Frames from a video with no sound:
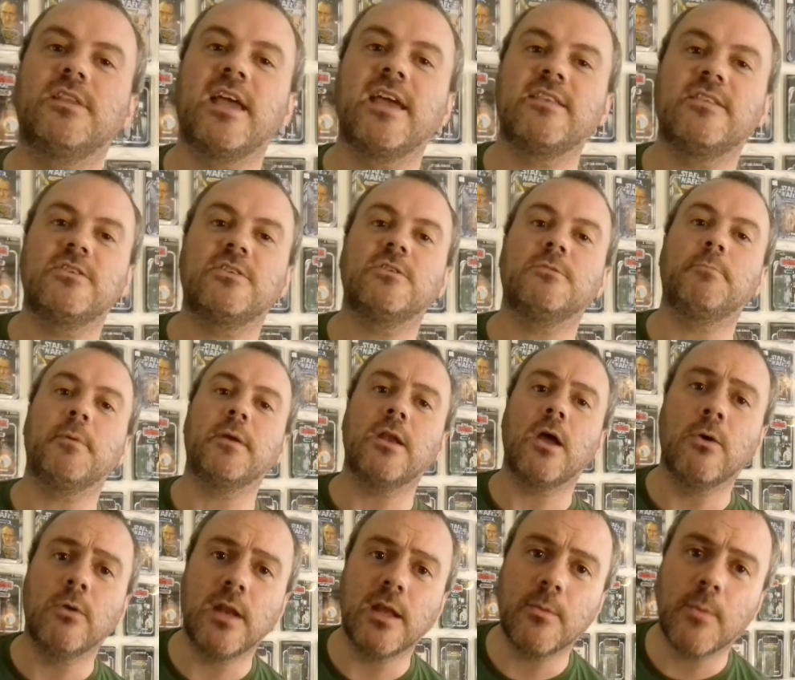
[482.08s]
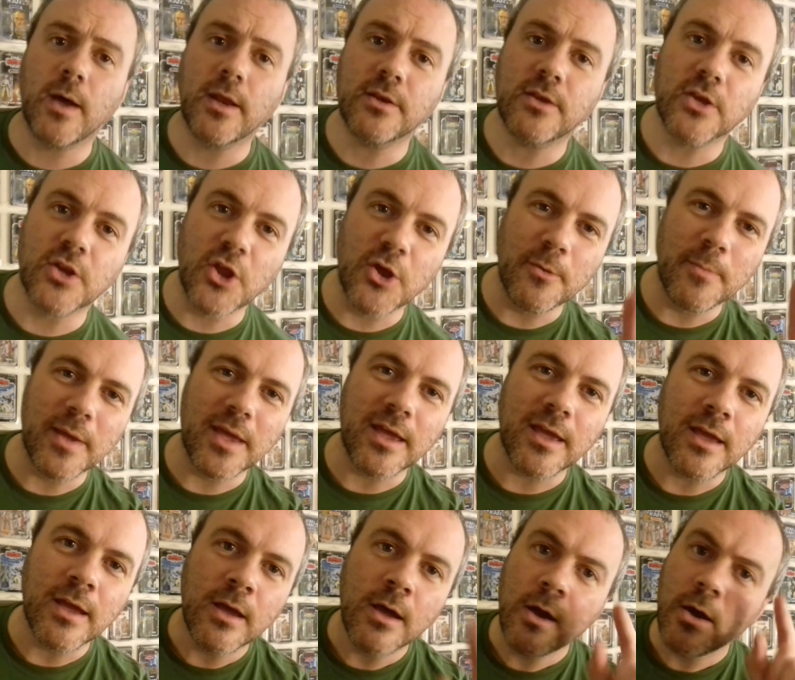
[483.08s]
today. This has been Only One
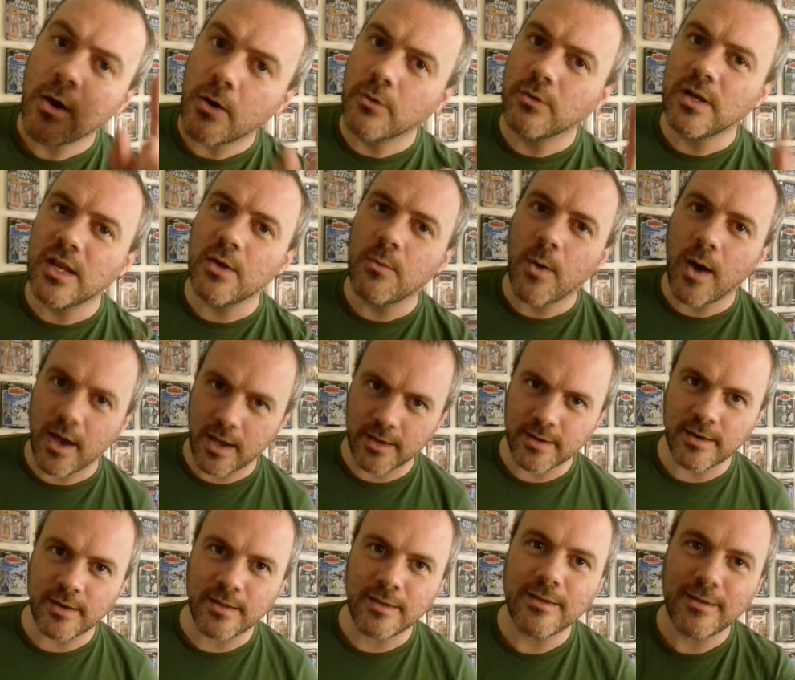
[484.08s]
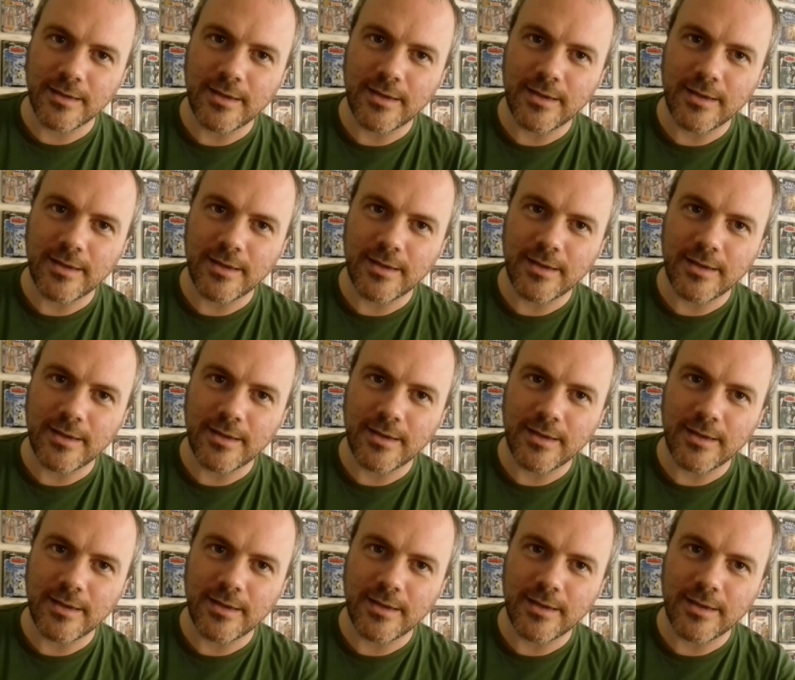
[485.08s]
Kenobi. Only One,